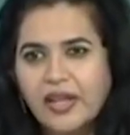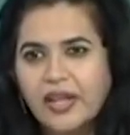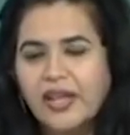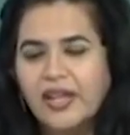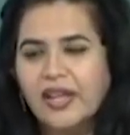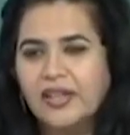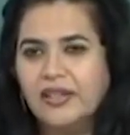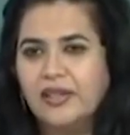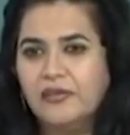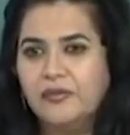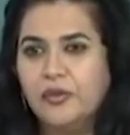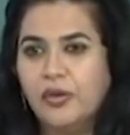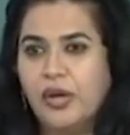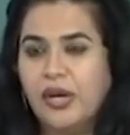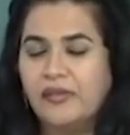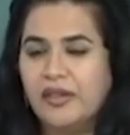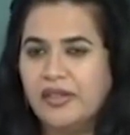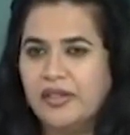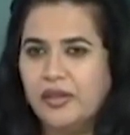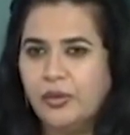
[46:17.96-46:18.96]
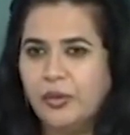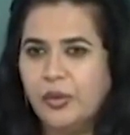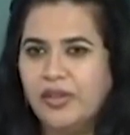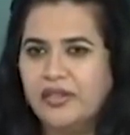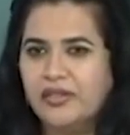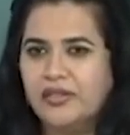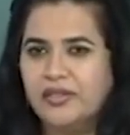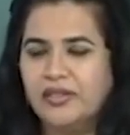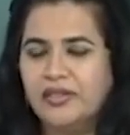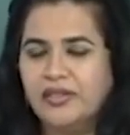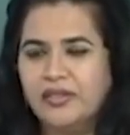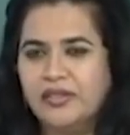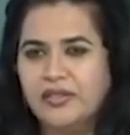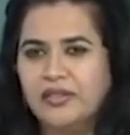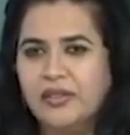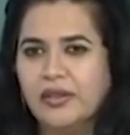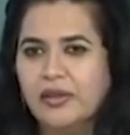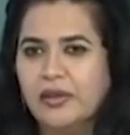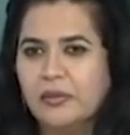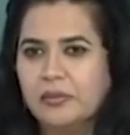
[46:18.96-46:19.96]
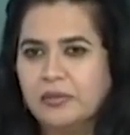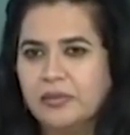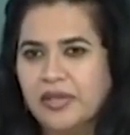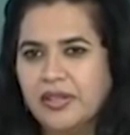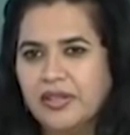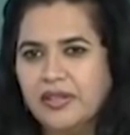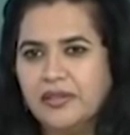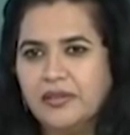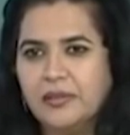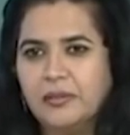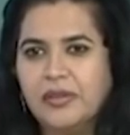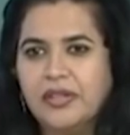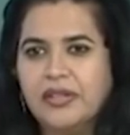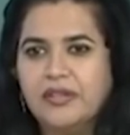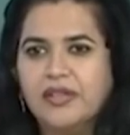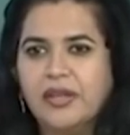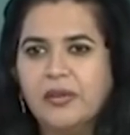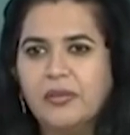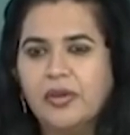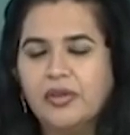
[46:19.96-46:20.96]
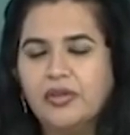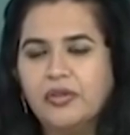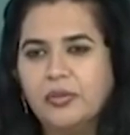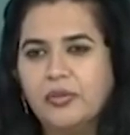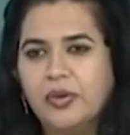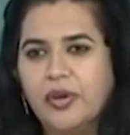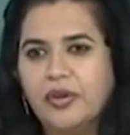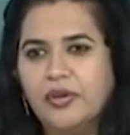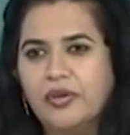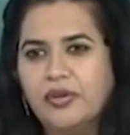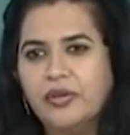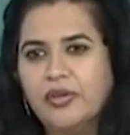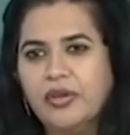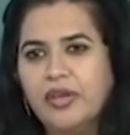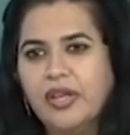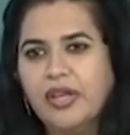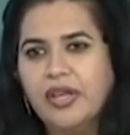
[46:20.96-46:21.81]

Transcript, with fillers: and if you have any questions, please bring them on tomorrow.